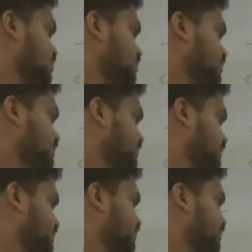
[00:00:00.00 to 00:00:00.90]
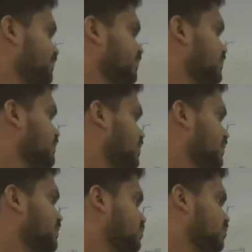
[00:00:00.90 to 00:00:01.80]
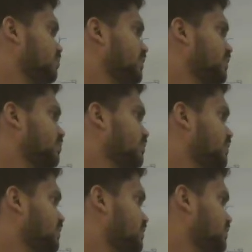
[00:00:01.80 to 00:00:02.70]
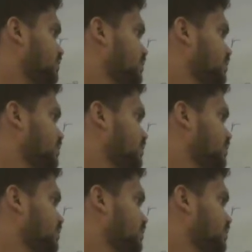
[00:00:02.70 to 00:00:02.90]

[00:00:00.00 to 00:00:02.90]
the next topic, but